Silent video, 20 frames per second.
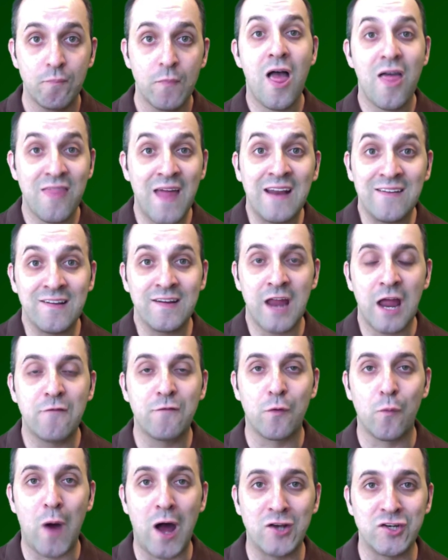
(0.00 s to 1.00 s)
Thanks again for
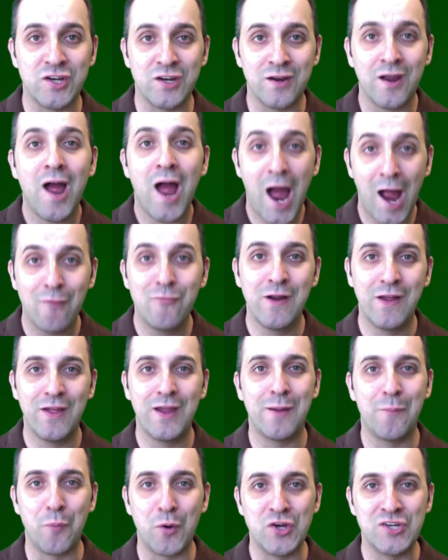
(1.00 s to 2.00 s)
watching. I really
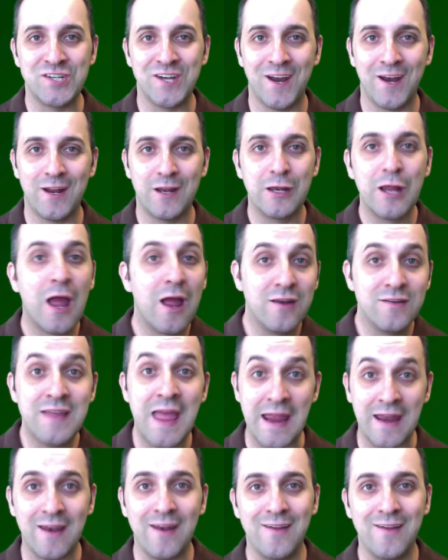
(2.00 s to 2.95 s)
appreciate it. Take it